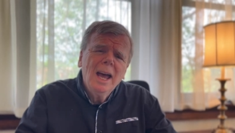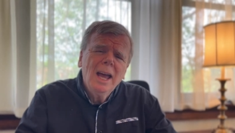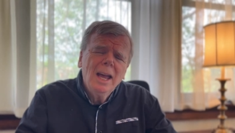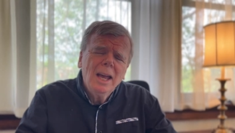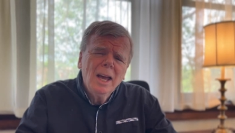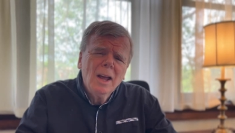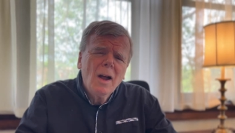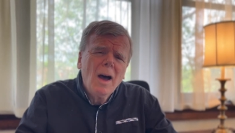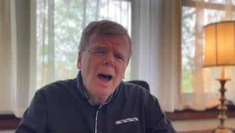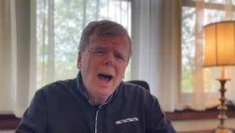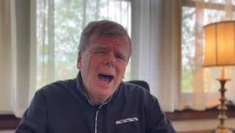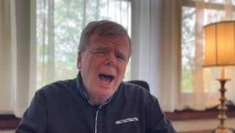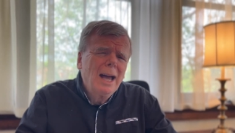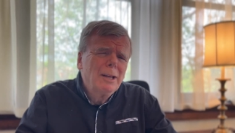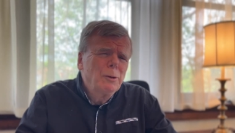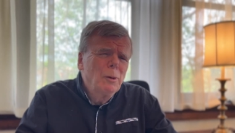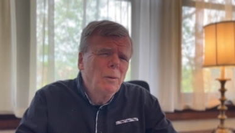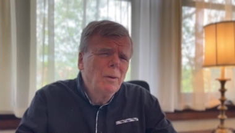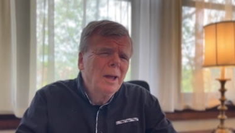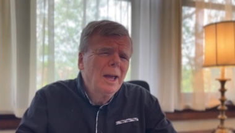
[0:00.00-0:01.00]
you know, I
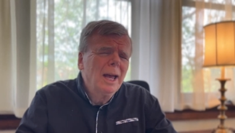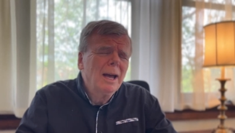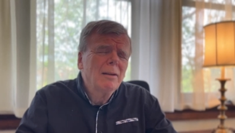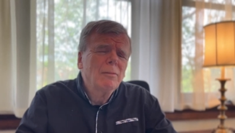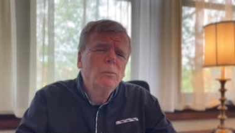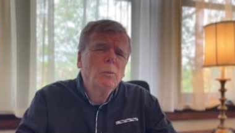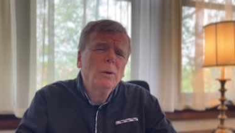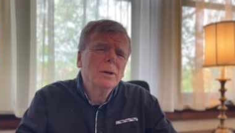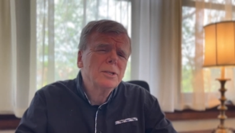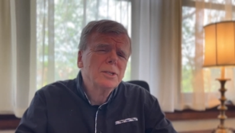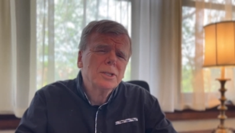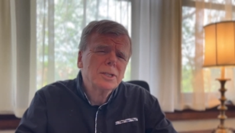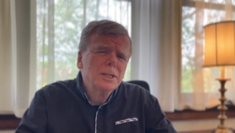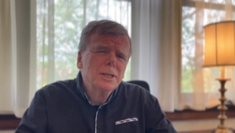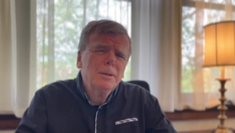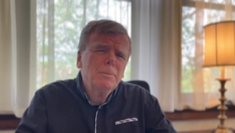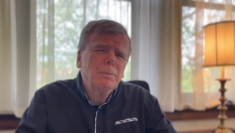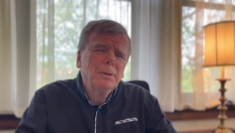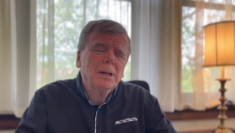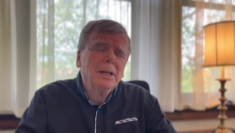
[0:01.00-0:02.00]
don't have what's
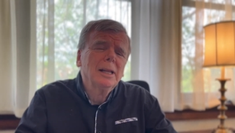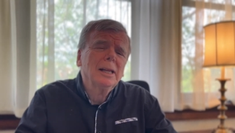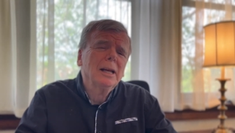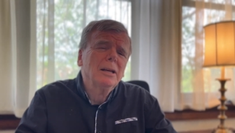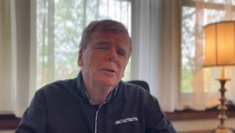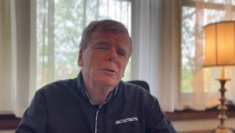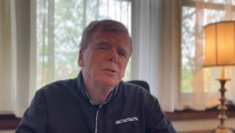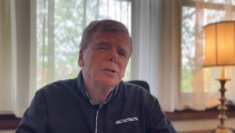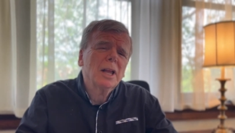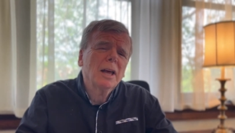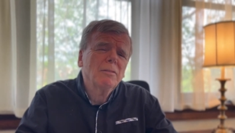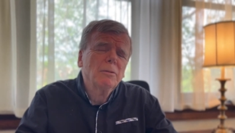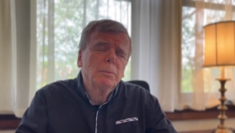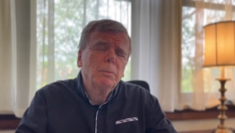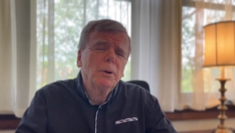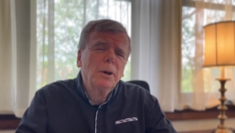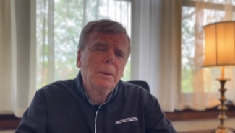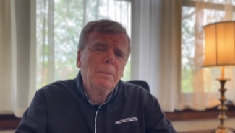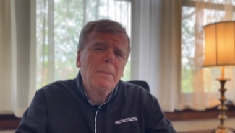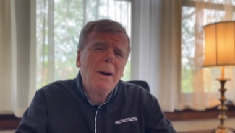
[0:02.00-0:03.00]
typically, I usually have a
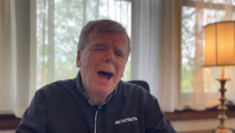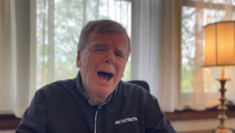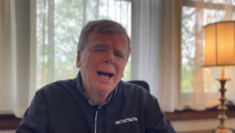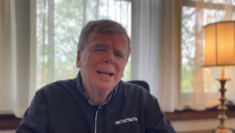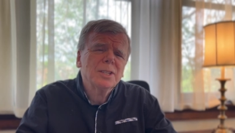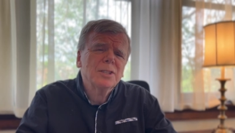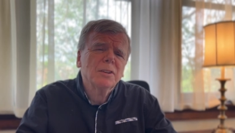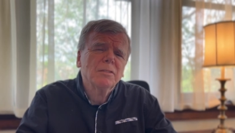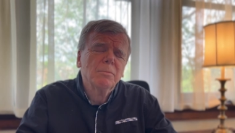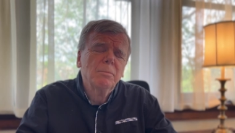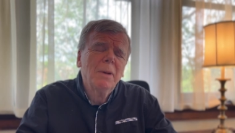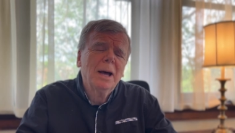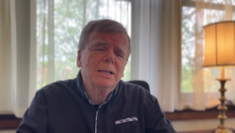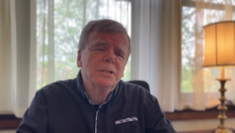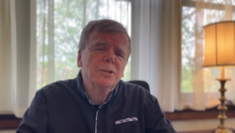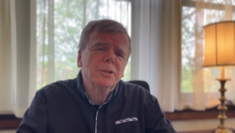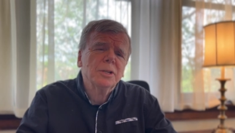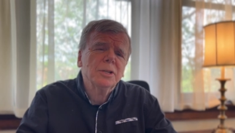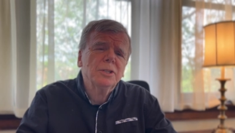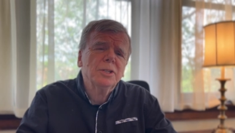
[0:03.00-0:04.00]
pretty positive
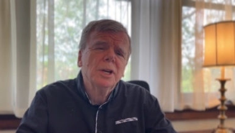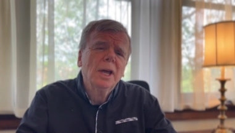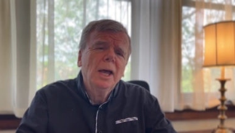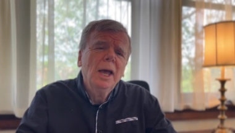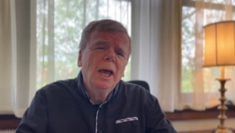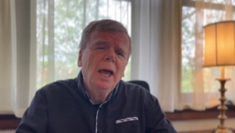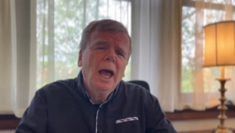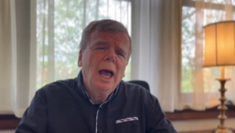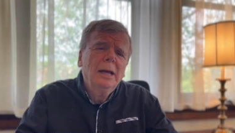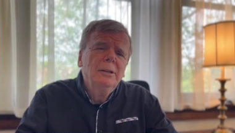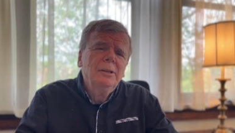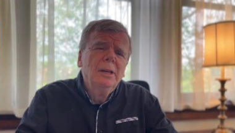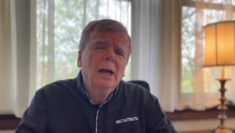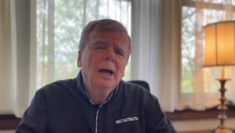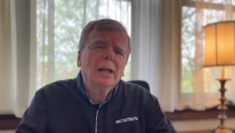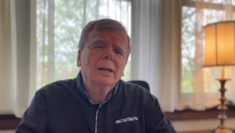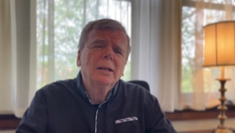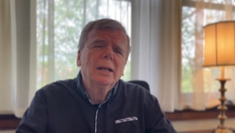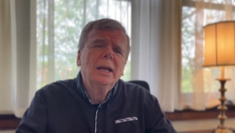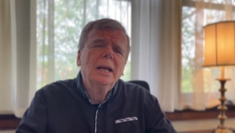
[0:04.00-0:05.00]
message and
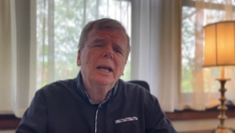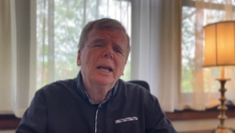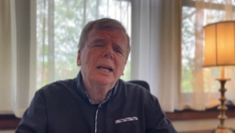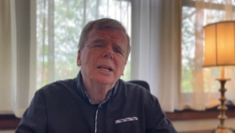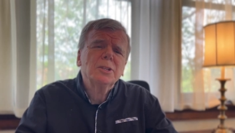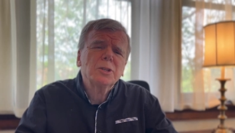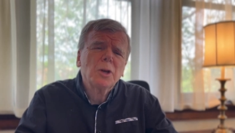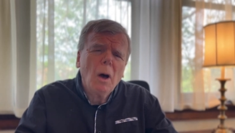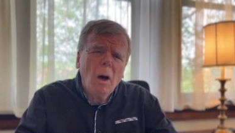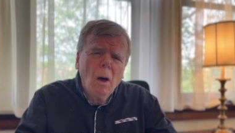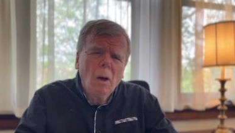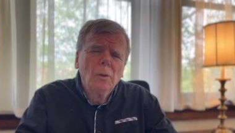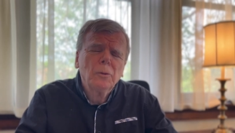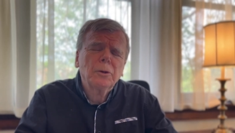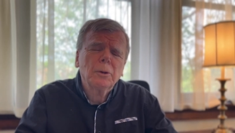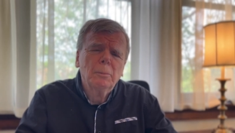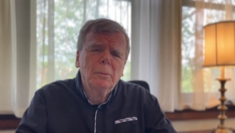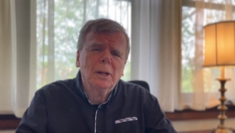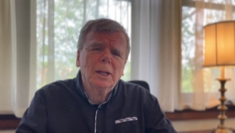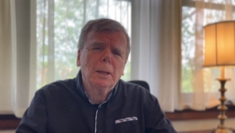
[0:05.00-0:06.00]
yet it's
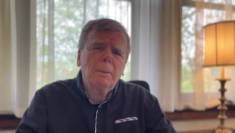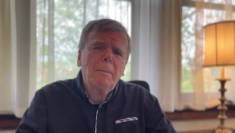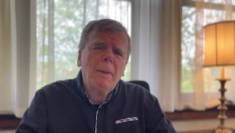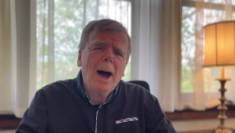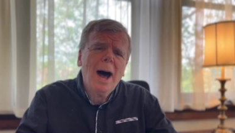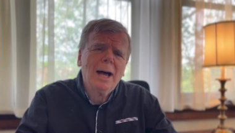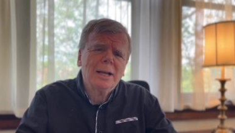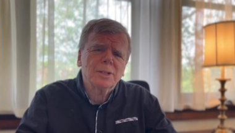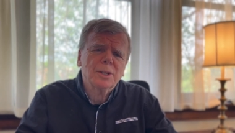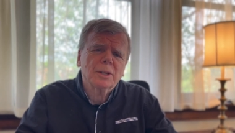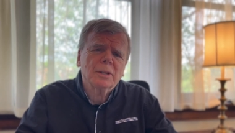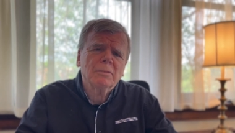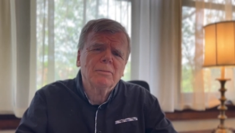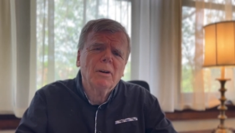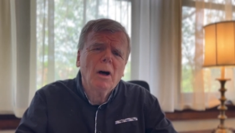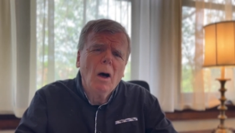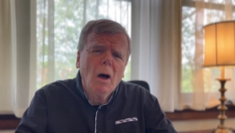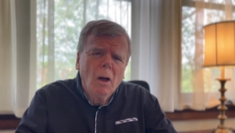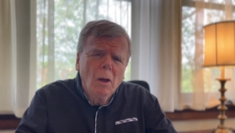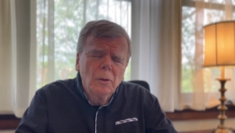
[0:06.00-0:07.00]
ultimately positive,
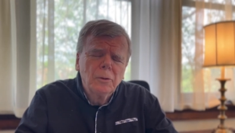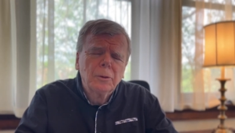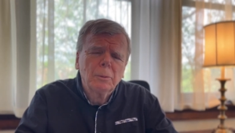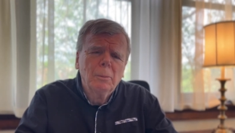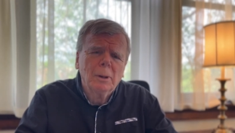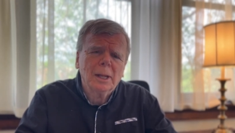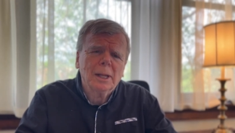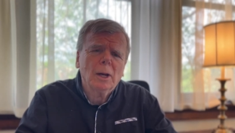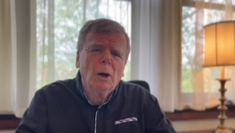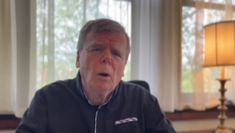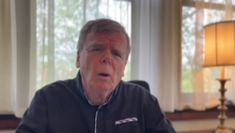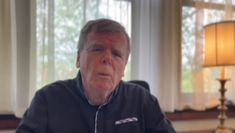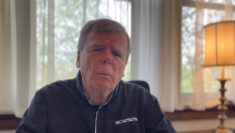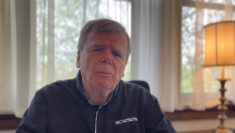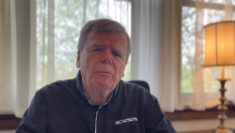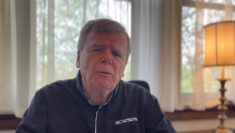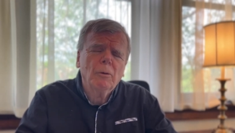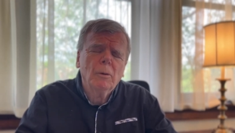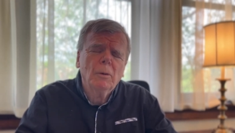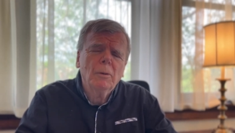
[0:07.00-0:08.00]
ultimately
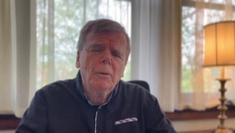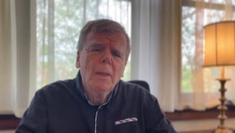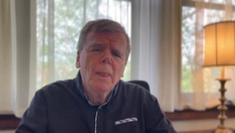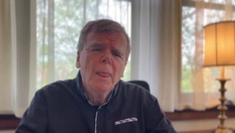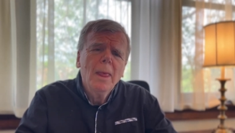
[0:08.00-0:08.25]
hopeful.